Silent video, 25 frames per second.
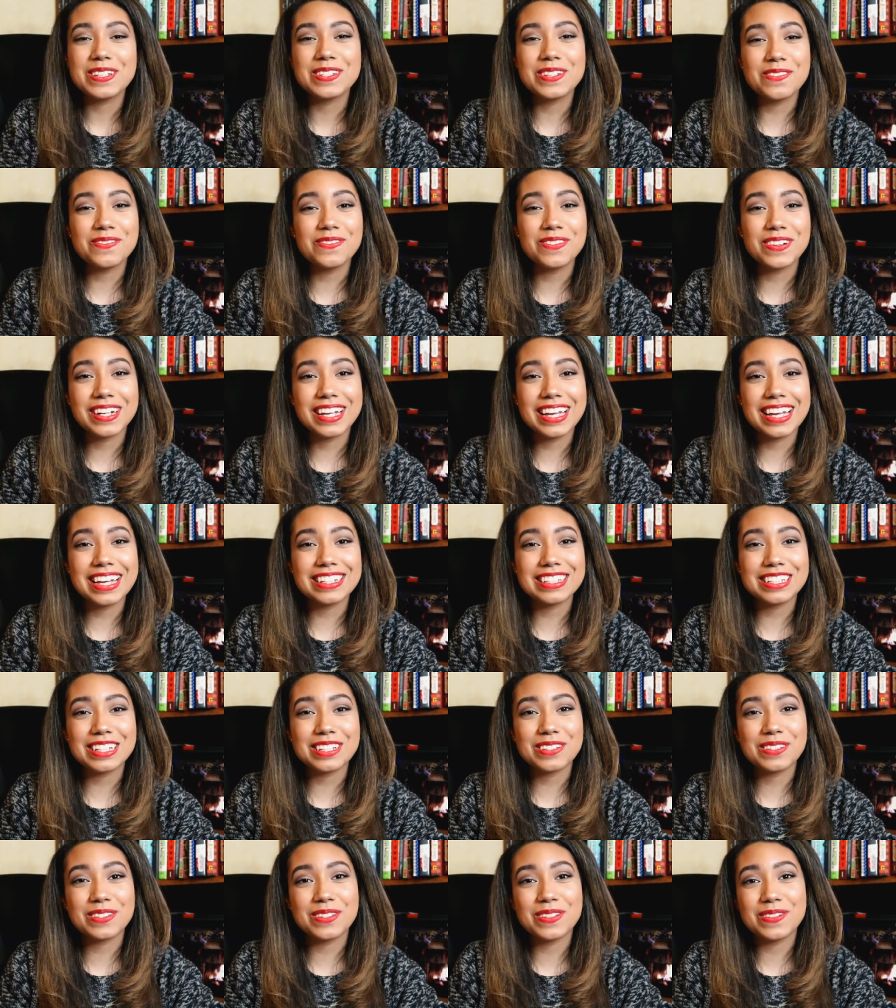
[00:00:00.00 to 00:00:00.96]
Don't forget
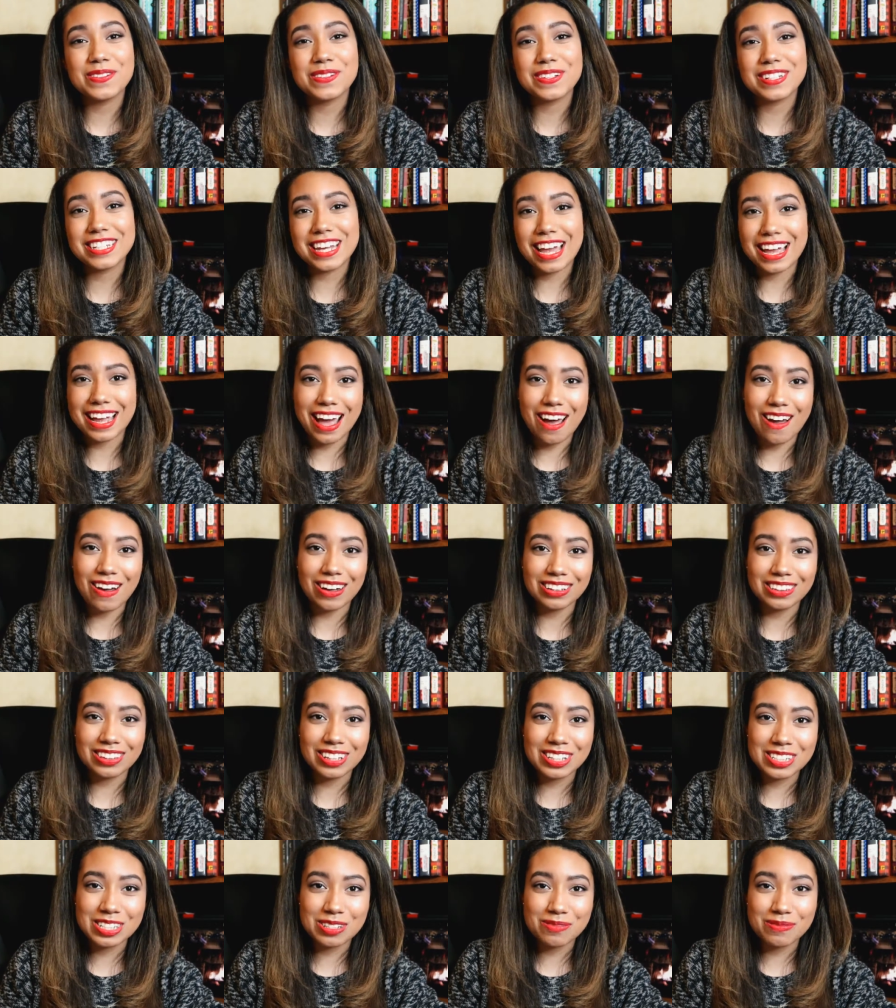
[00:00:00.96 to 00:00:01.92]
to check out
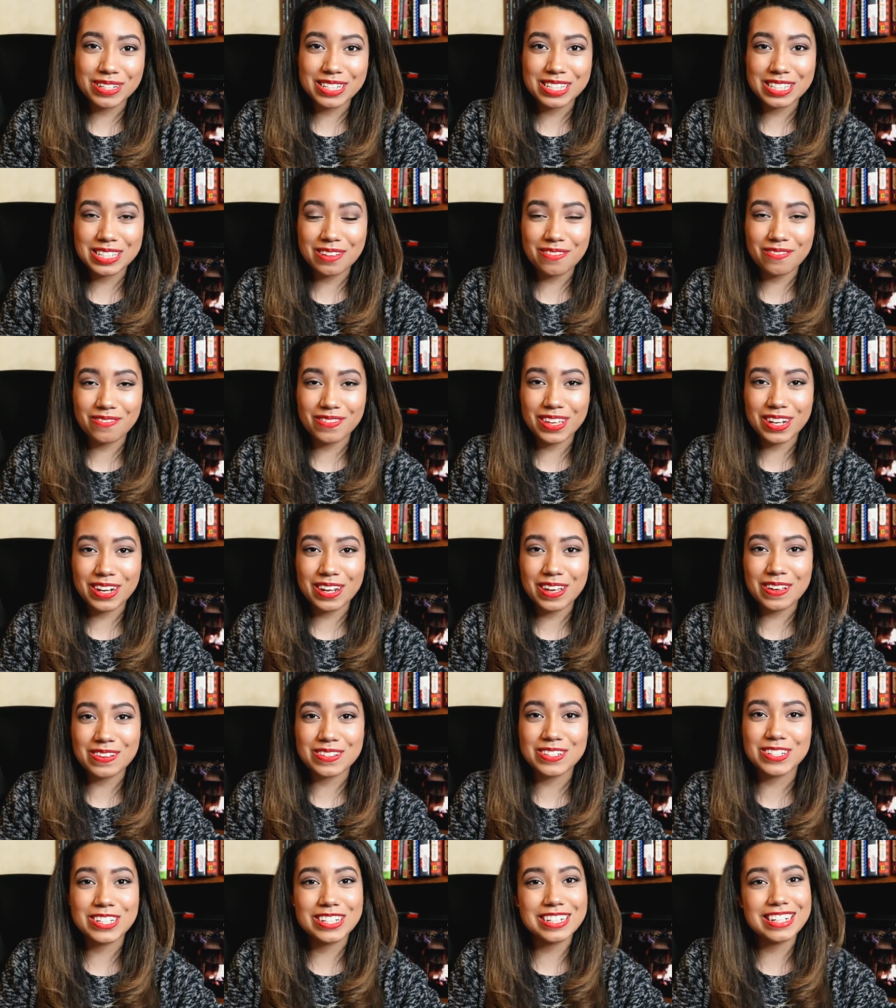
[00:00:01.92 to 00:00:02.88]
Elizabeth's
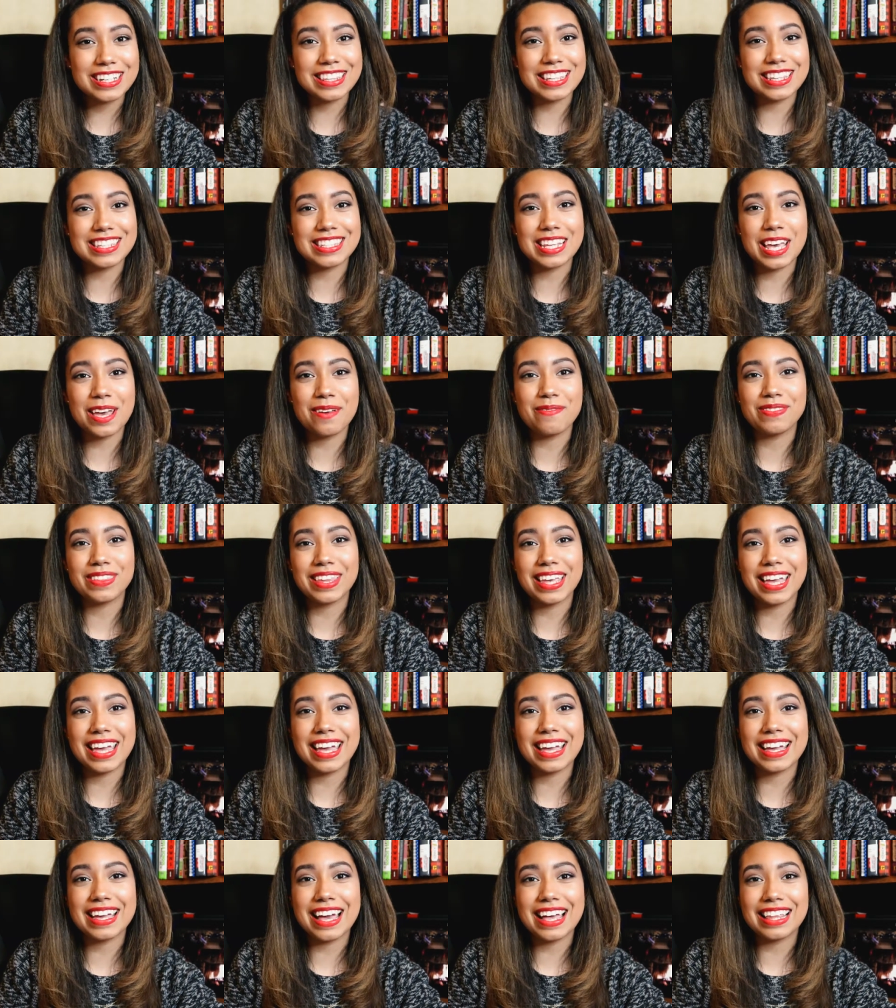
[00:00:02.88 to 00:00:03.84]
video. She did the same
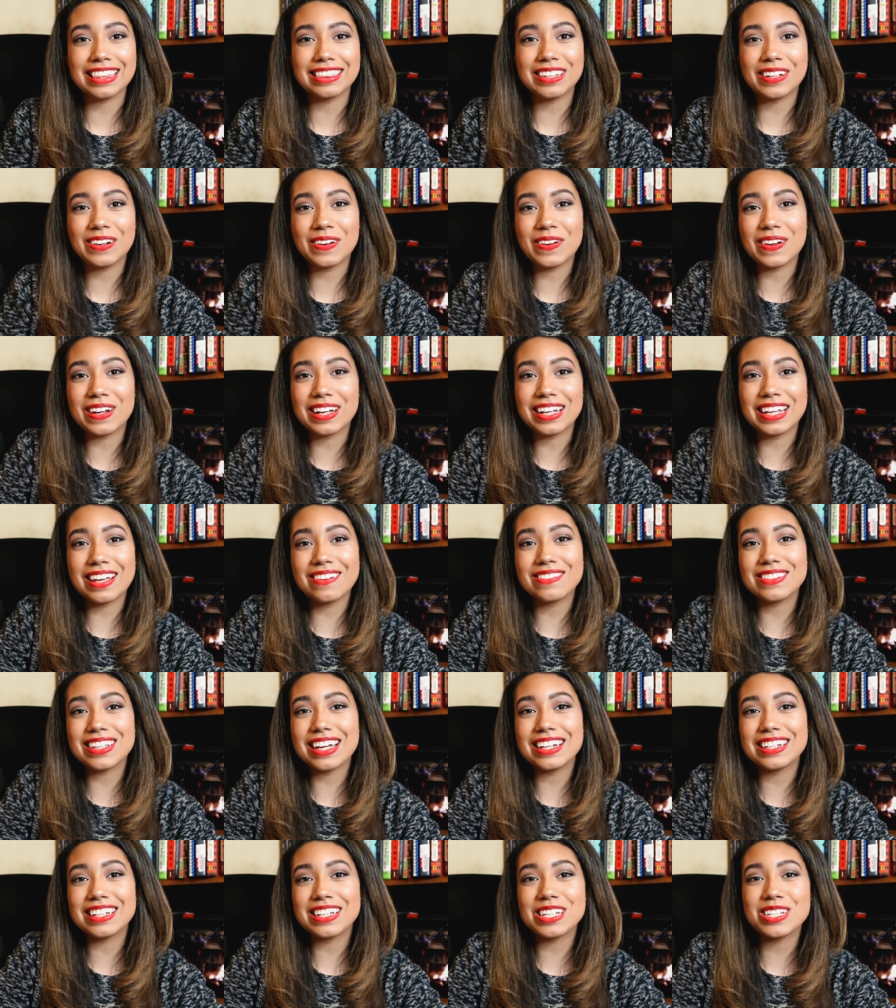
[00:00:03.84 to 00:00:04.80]
thing, a little
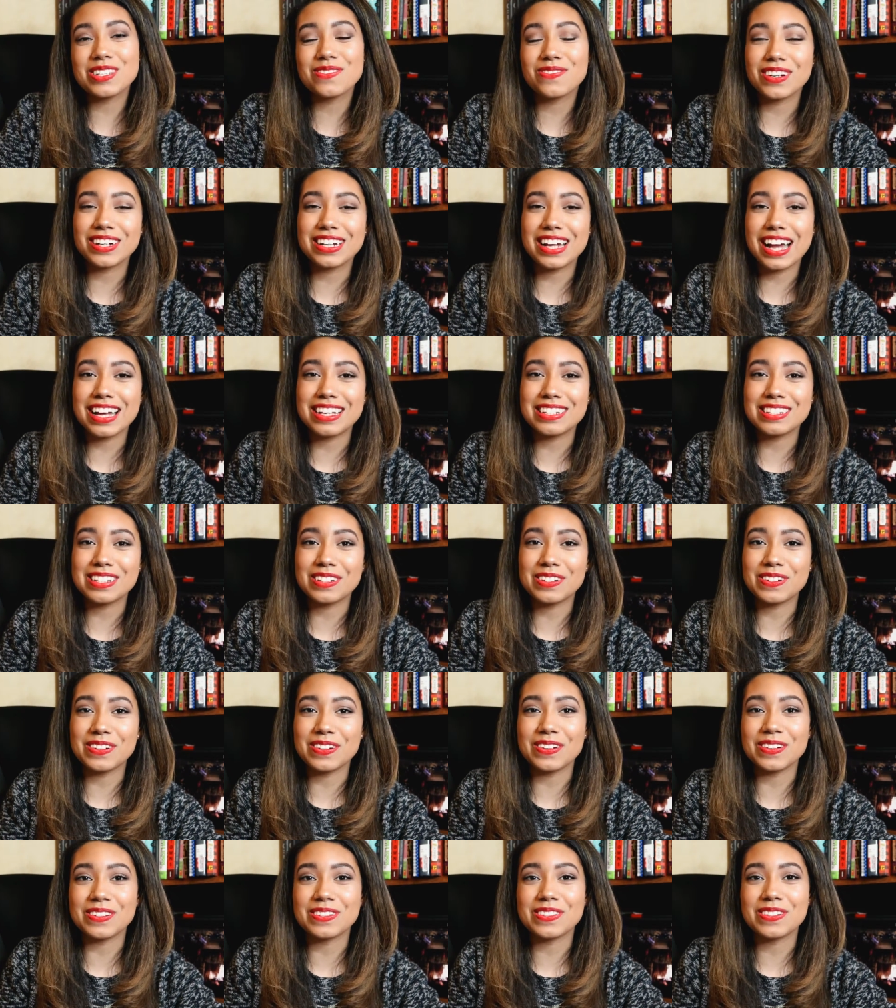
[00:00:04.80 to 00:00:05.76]
gift ideas for guys and
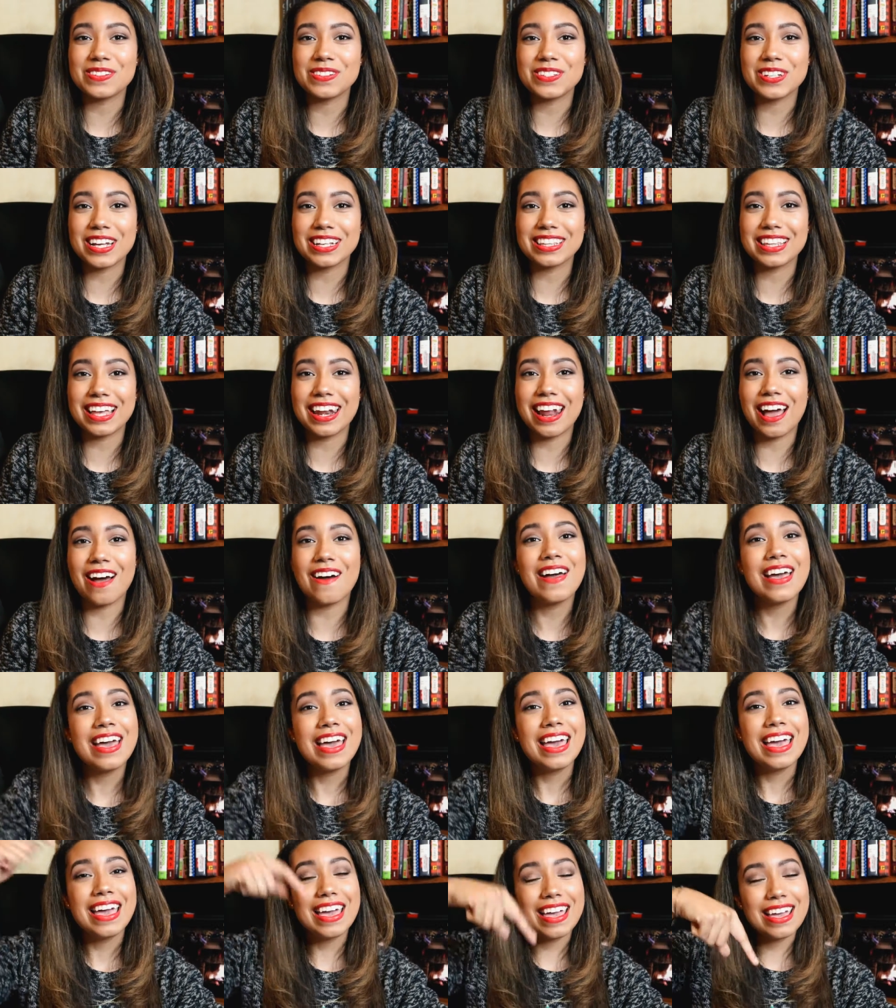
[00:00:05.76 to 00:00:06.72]
girls, so check that out
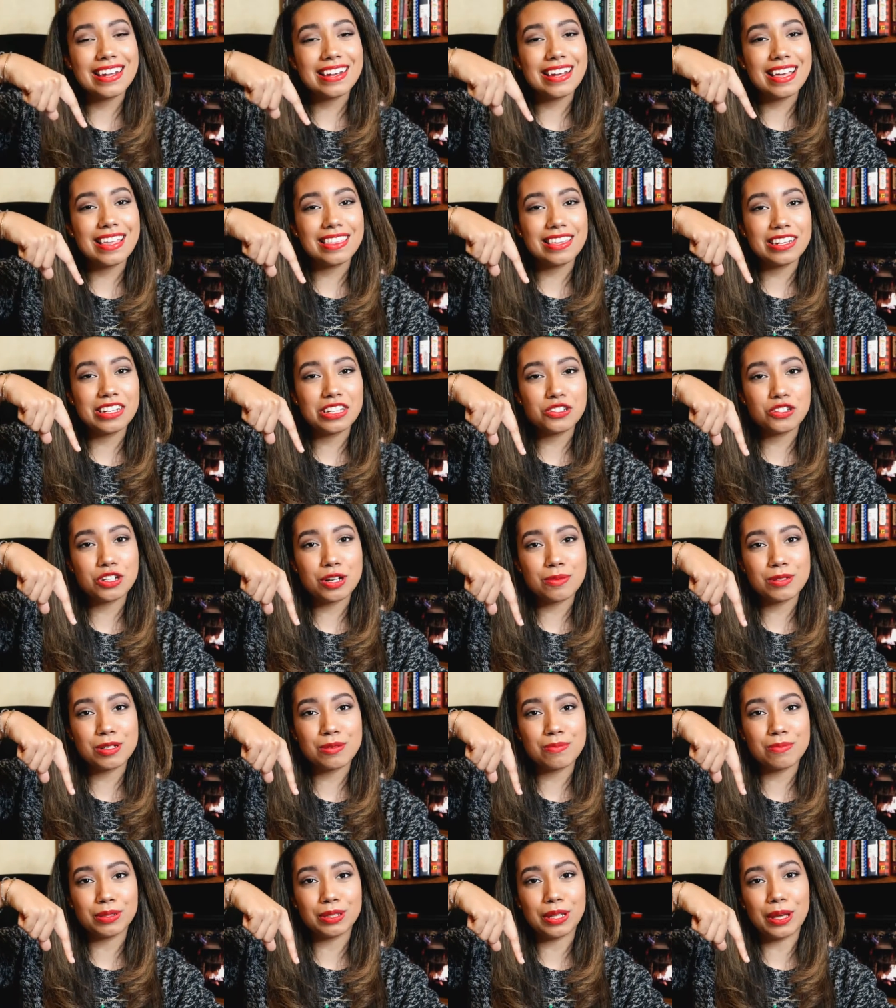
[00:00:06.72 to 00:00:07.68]
in the
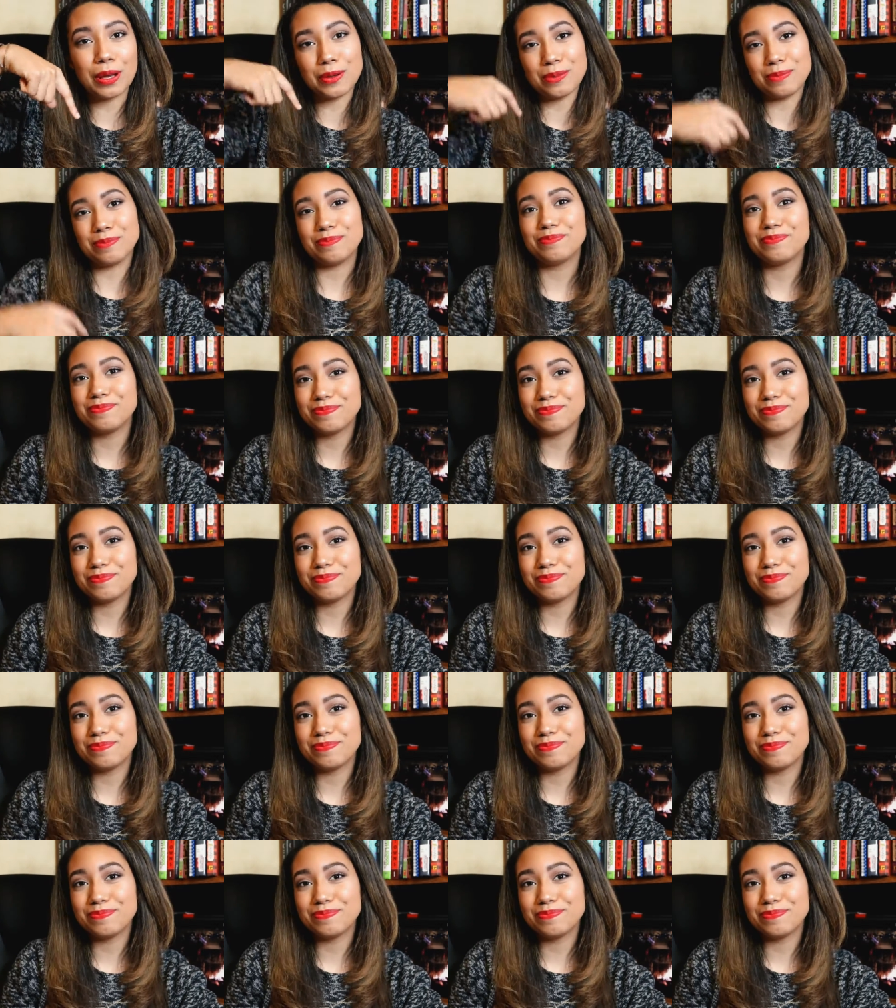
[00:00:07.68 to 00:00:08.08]
description below.